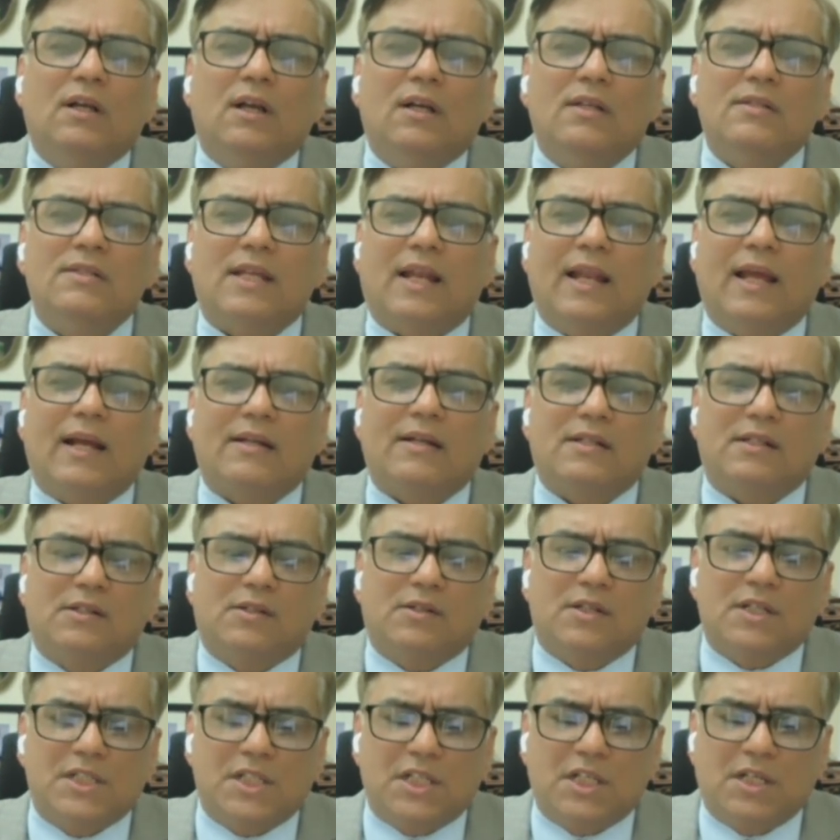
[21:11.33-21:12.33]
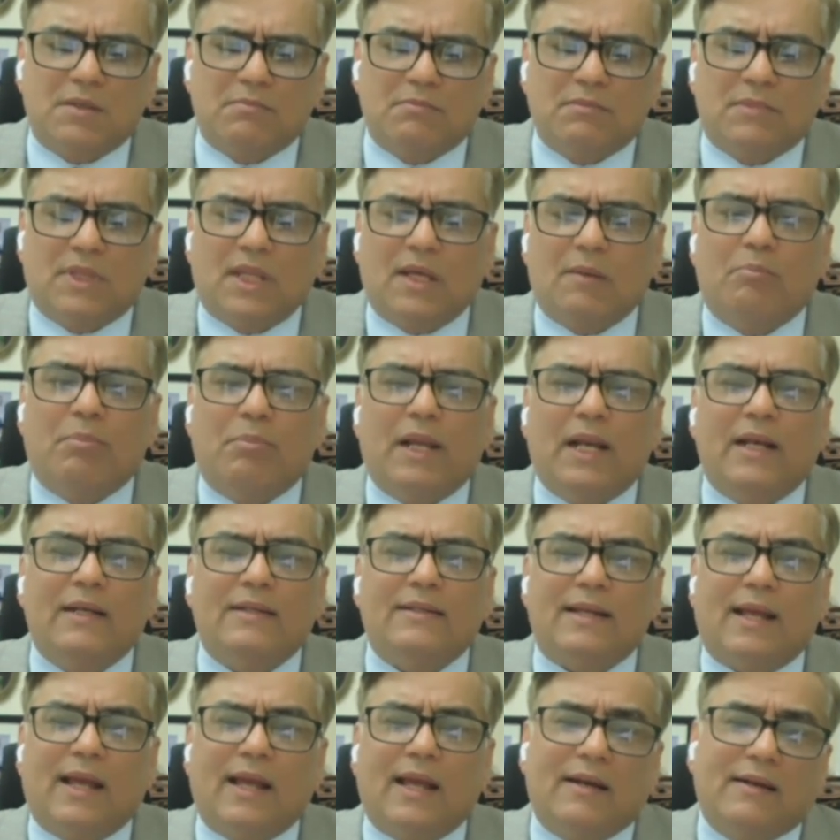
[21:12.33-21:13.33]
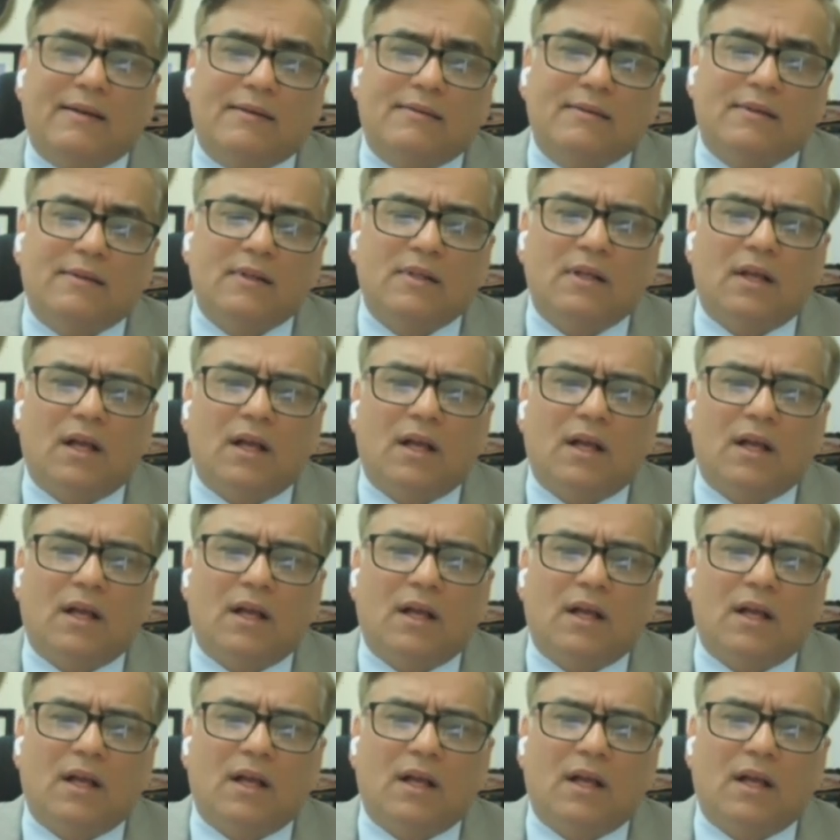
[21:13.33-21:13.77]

selected regime they built, and